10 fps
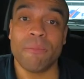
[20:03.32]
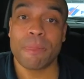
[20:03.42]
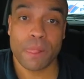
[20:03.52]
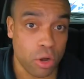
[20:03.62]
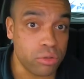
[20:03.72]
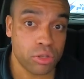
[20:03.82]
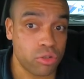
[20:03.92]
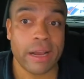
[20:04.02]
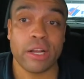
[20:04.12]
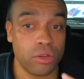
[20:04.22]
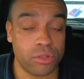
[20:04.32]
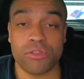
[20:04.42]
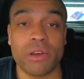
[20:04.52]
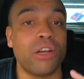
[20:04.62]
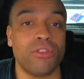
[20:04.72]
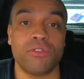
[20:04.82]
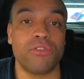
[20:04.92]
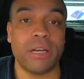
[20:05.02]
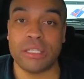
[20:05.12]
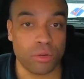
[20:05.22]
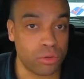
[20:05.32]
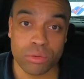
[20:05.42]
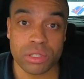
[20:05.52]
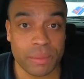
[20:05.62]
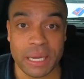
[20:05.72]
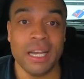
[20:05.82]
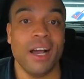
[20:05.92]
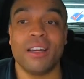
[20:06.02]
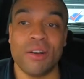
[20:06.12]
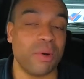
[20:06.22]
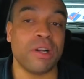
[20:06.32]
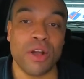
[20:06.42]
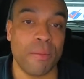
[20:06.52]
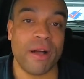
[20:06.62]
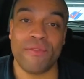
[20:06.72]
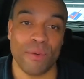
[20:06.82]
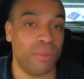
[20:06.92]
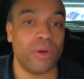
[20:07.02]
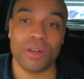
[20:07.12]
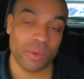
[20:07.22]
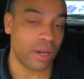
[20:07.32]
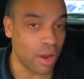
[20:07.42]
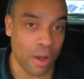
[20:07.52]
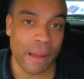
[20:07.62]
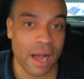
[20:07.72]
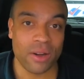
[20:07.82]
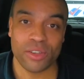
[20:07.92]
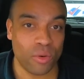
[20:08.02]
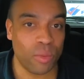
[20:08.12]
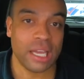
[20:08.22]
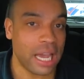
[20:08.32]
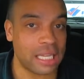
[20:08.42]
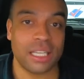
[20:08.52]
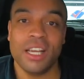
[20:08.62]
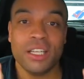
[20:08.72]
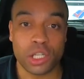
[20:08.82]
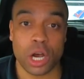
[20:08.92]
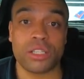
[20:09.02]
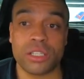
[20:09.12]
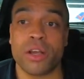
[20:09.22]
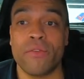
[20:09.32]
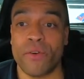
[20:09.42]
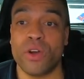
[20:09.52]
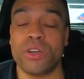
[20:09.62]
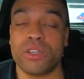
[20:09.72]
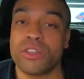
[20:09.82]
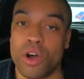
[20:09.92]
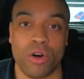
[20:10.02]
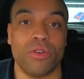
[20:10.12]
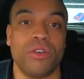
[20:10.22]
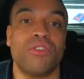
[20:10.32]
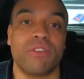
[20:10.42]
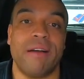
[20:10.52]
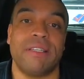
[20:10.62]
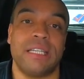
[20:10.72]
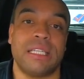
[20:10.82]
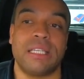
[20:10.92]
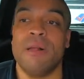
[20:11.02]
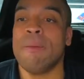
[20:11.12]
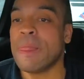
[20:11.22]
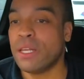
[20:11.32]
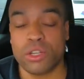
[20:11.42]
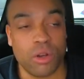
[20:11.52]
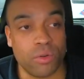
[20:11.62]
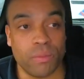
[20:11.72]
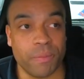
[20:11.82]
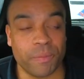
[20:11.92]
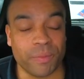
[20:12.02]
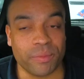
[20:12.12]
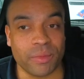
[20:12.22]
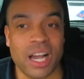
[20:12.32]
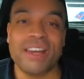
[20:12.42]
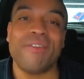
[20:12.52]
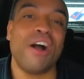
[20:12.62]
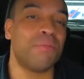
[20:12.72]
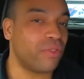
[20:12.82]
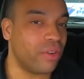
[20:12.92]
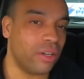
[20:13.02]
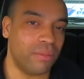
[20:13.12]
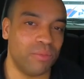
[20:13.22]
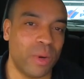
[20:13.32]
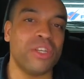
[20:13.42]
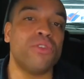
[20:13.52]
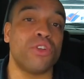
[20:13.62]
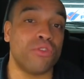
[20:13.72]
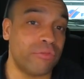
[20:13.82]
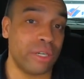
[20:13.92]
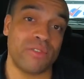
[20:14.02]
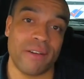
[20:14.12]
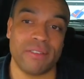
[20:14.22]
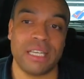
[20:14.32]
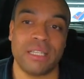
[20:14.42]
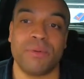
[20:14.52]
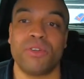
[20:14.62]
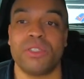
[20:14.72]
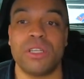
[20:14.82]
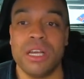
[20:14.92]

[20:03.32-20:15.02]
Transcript: Concentrate, concentrate, concentrate, don't talk to me, I don't want to know about football, I don't want to know about your weekend, just focus on your driving test. So it kind of helps for when you do your real driving test, because